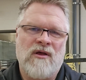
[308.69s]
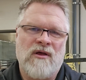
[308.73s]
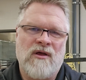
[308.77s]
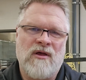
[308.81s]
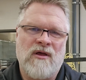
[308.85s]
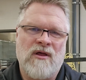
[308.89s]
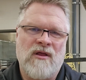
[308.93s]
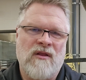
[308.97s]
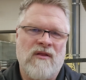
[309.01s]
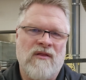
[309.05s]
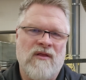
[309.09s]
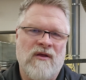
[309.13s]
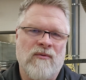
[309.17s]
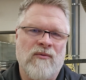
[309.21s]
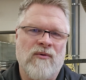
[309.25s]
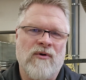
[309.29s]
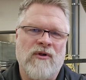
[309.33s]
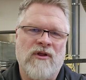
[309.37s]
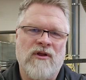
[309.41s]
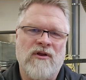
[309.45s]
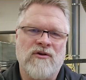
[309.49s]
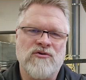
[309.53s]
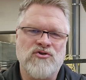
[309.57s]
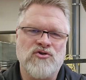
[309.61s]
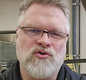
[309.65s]
and they
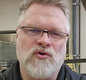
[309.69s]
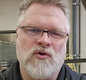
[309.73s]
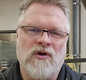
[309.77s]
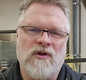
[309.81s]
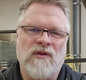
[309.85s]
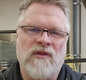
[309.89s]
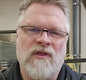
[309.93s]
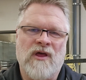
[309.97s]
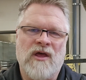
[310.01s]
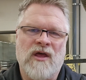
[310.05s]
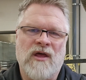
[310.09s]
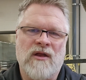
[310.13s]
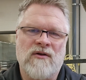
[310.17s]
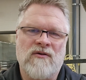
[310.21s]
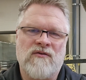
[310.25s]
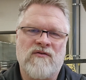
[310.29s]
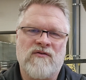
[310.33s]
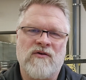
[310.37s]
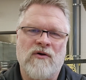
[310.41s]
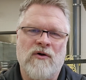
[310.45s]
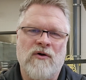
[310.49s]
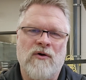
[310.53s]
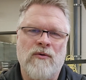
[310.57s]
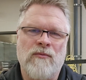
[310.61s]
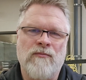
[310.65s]
really enjoyed that.
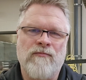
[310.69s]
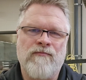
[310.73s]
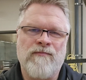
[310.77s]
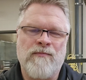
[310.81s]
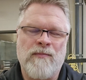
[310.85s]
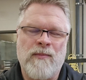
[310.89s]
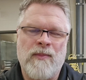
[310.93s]
So